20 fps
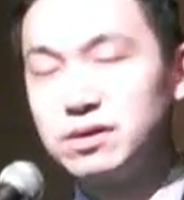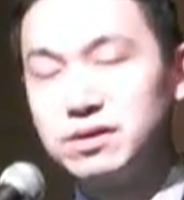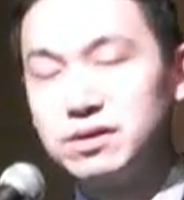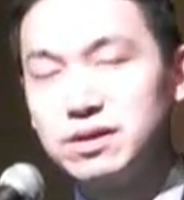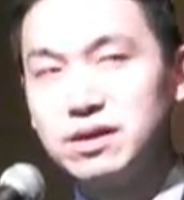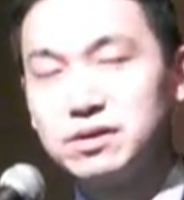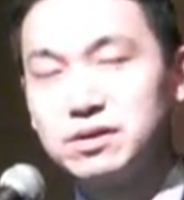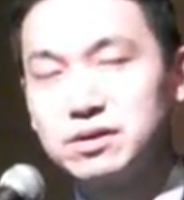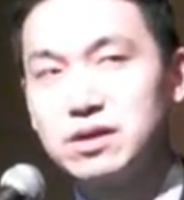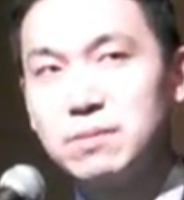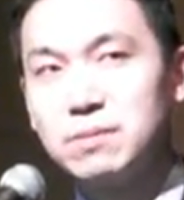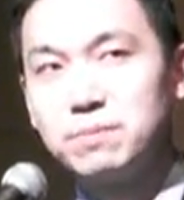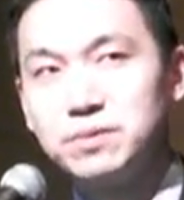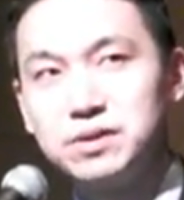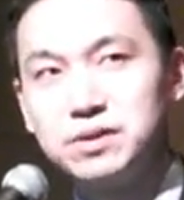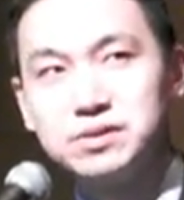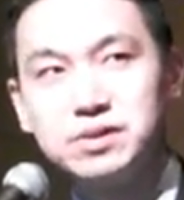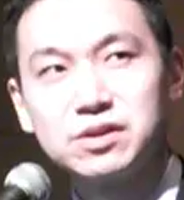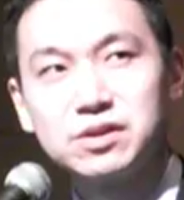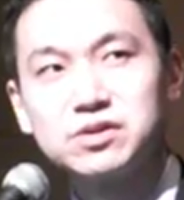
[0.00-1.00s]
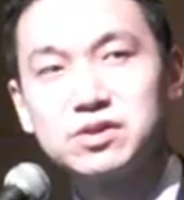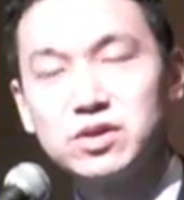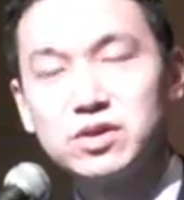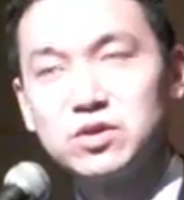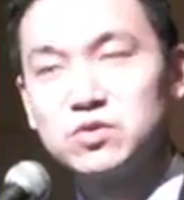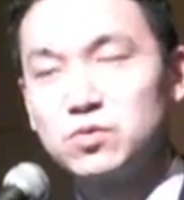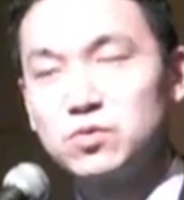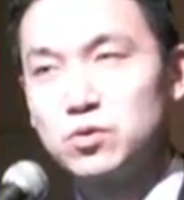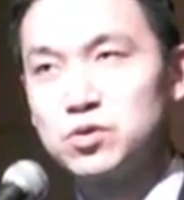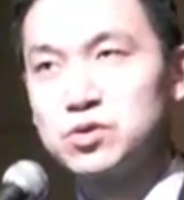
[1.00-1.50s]
and that companies like
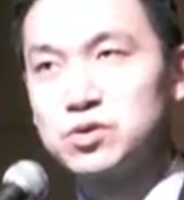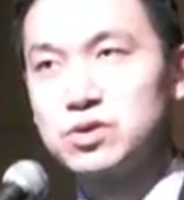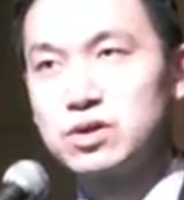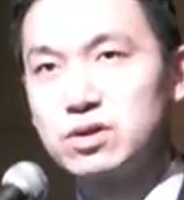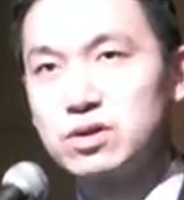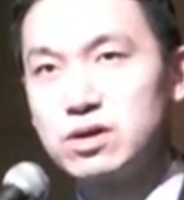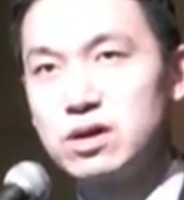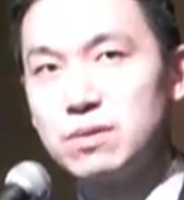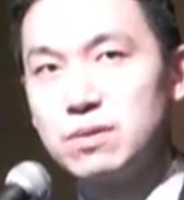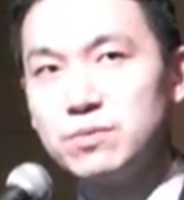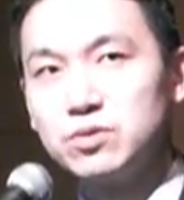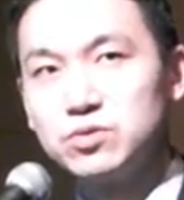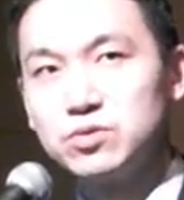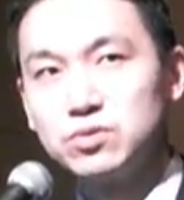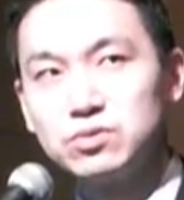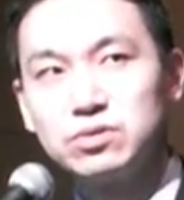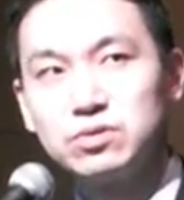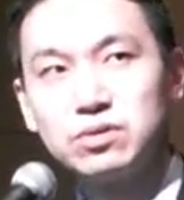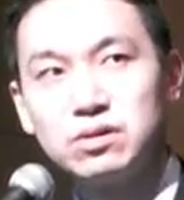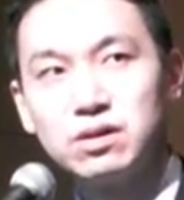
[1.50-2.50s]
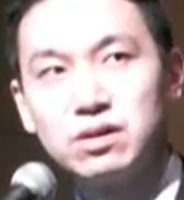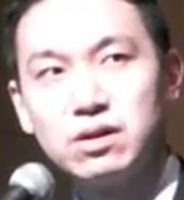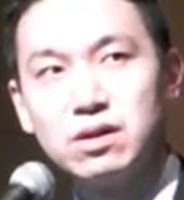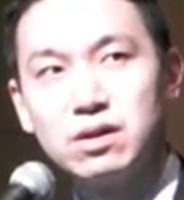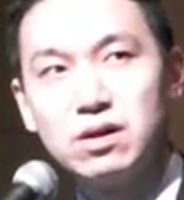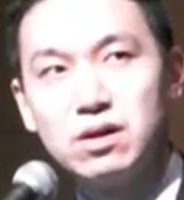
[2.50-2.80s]
Salesforce.com and Google